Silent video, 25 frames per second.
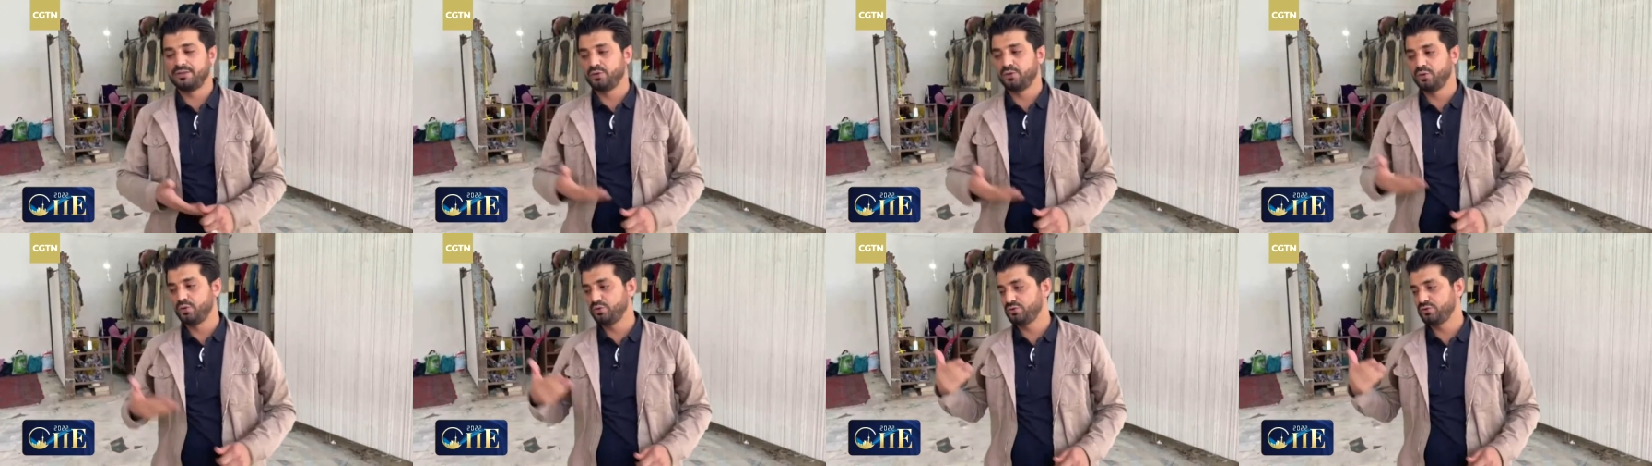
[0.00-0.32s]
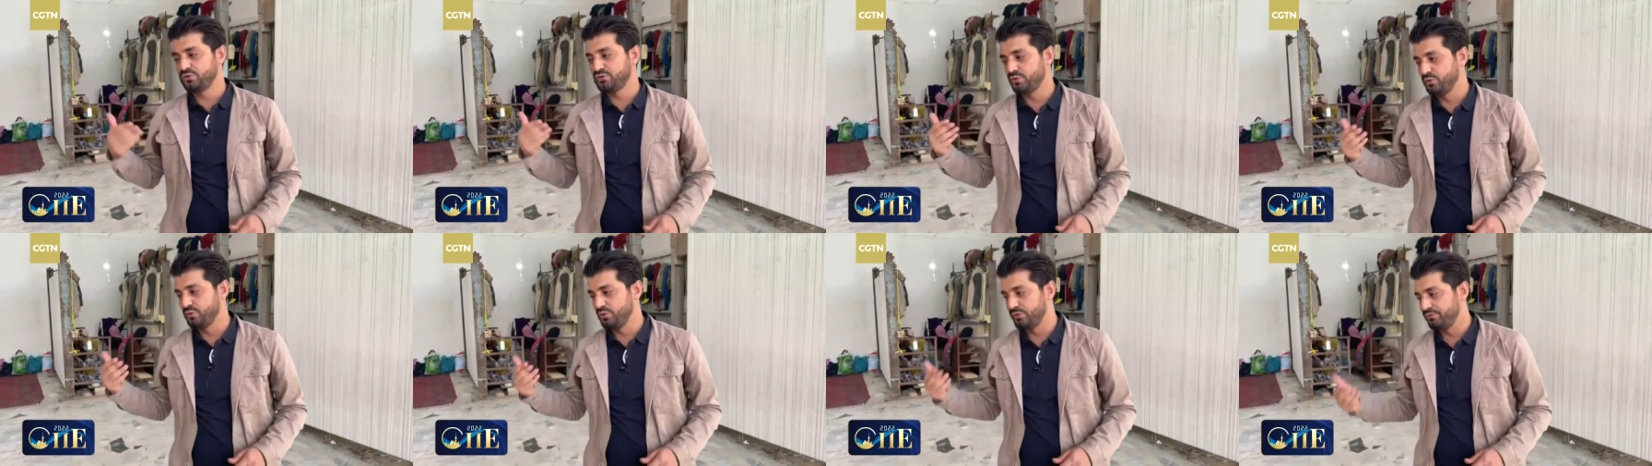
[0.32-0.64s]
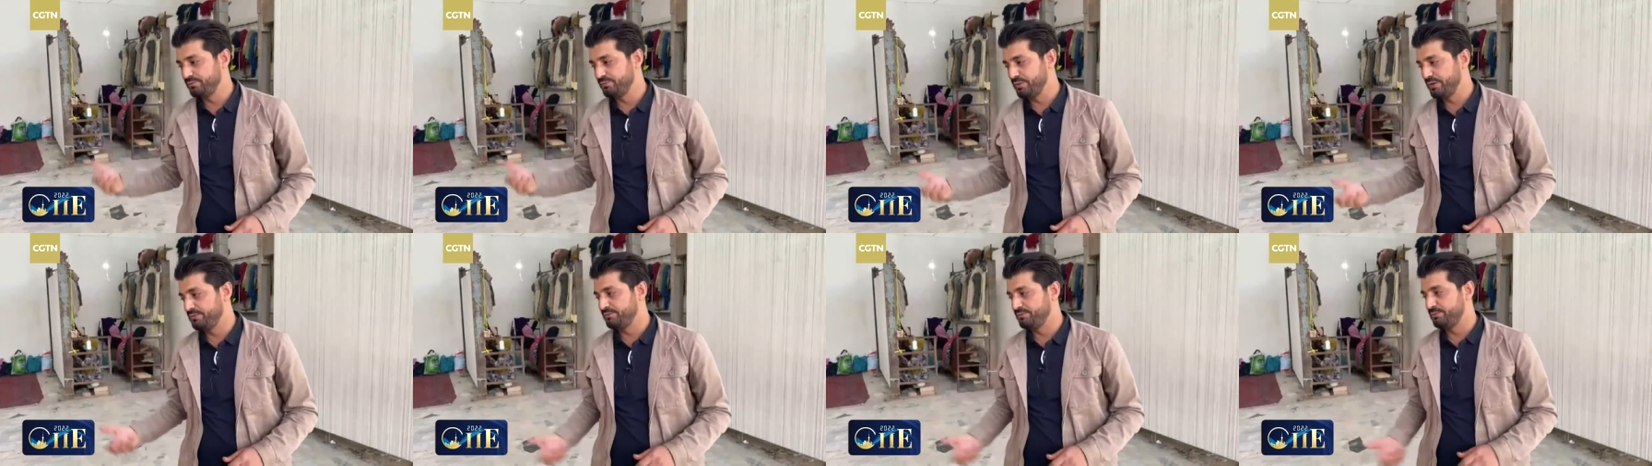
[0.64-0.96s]
those who
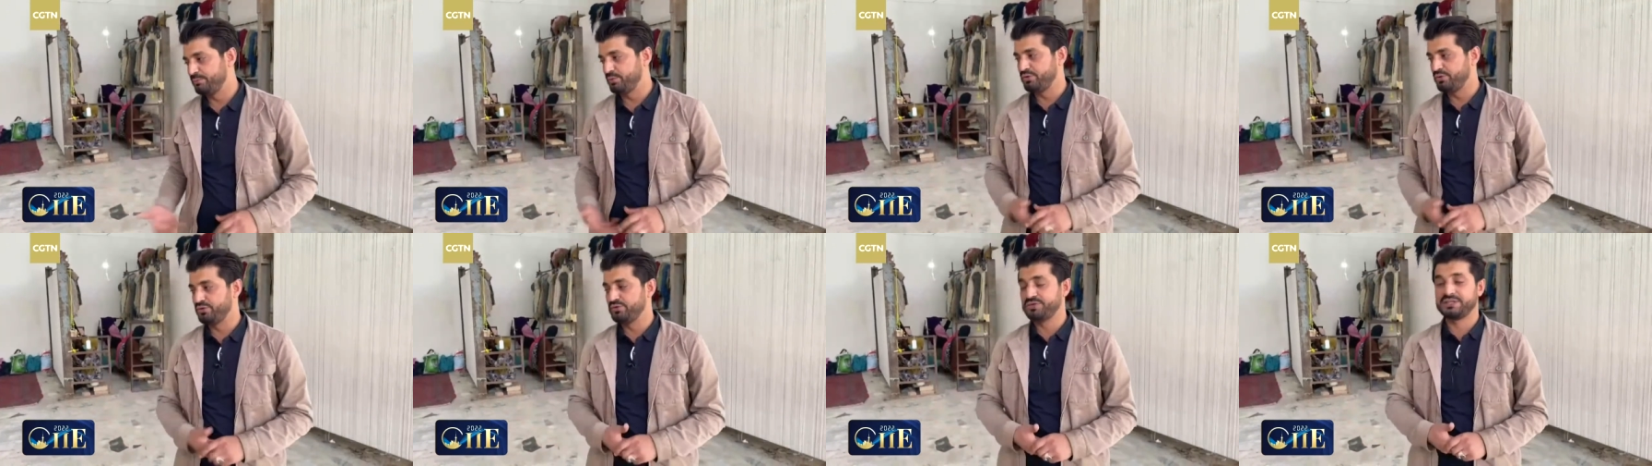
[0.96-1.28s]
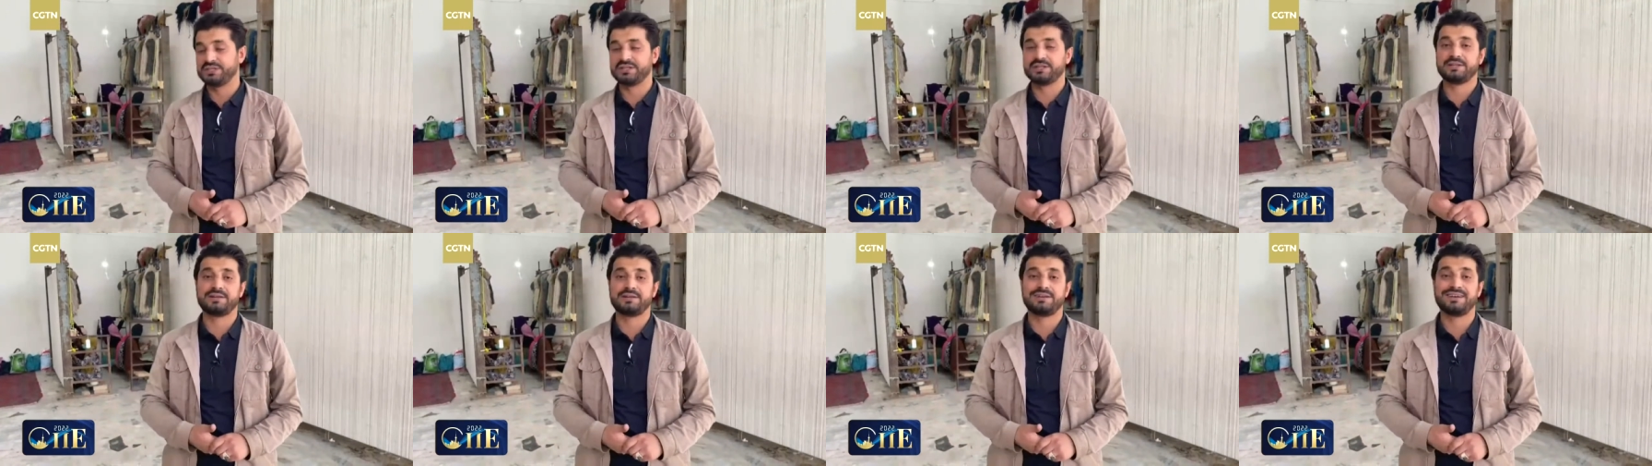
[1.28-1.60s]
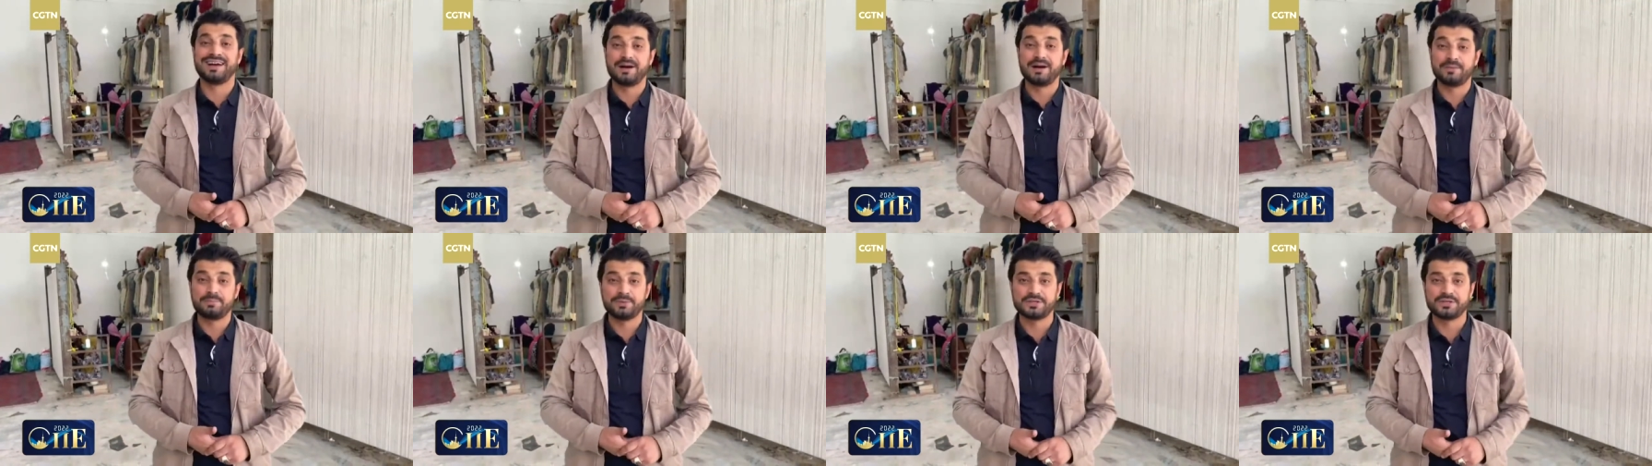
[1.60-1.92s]
have been producing
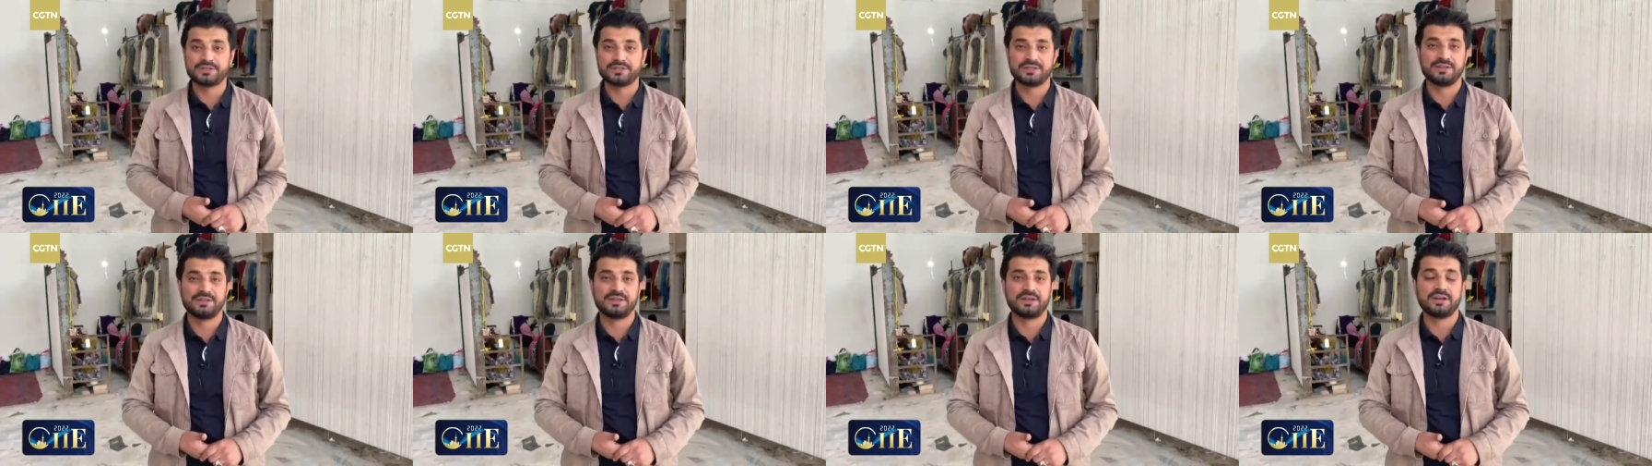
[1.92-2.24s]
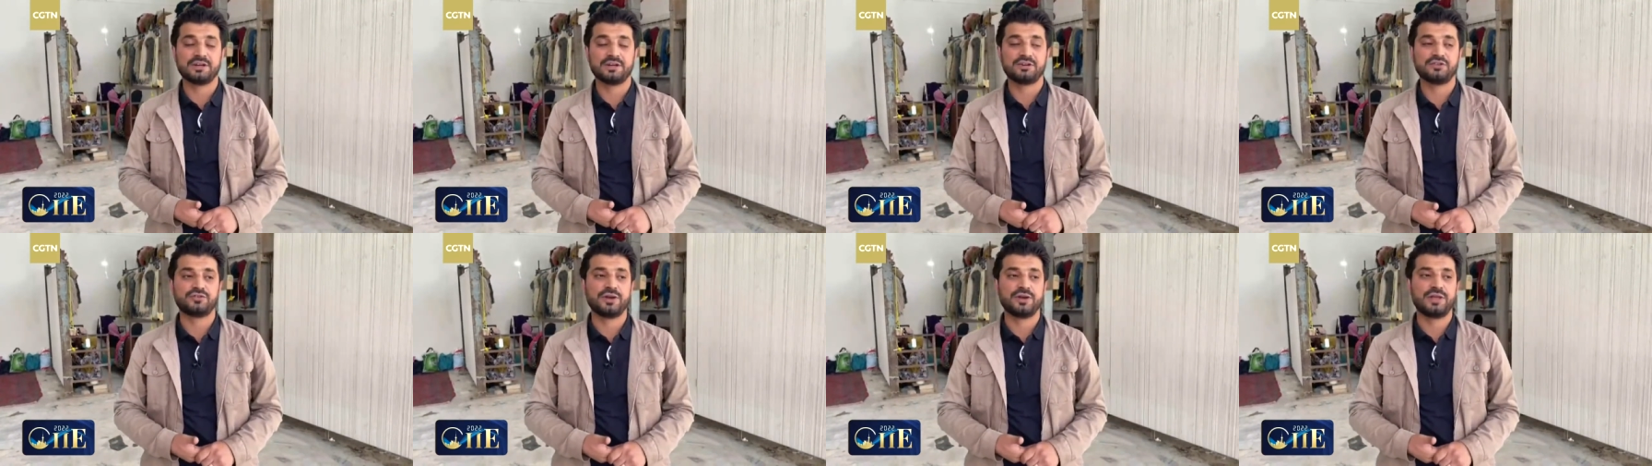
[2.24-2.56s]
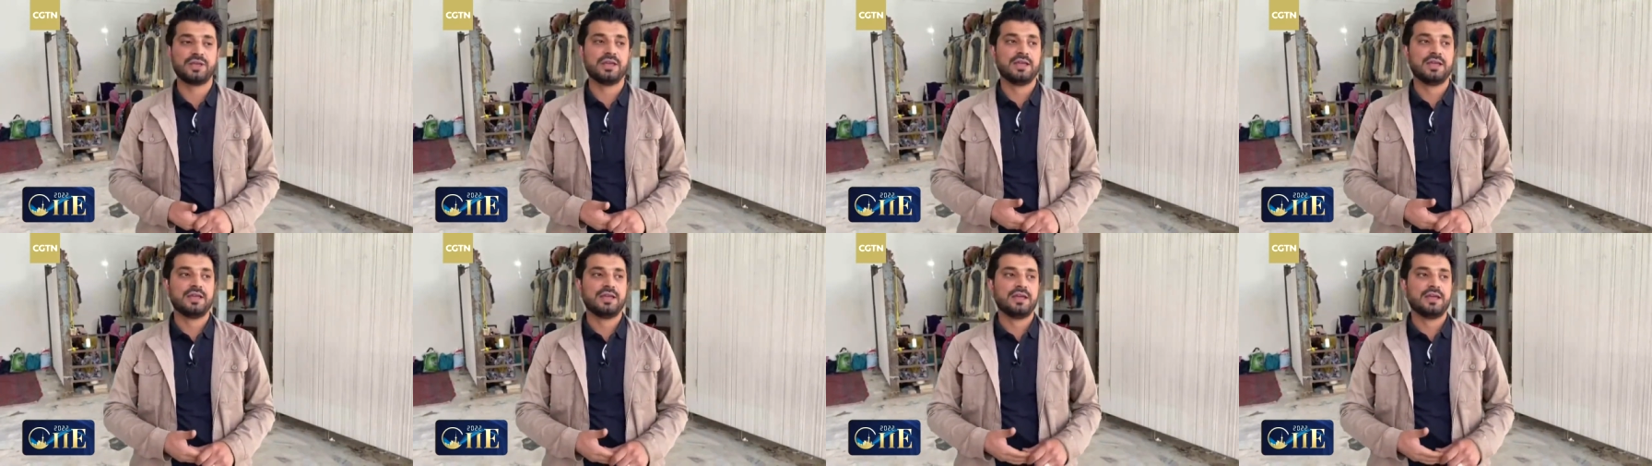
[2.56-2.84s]
carpets in the country,